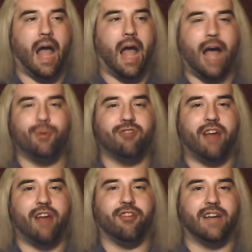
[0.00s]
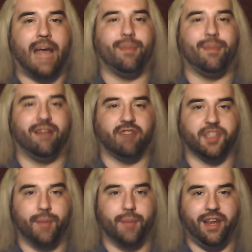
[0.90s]
I would rather it happen at
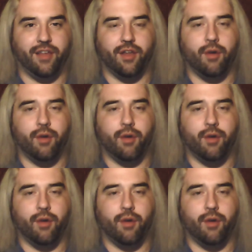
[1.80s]
WrestleMania though.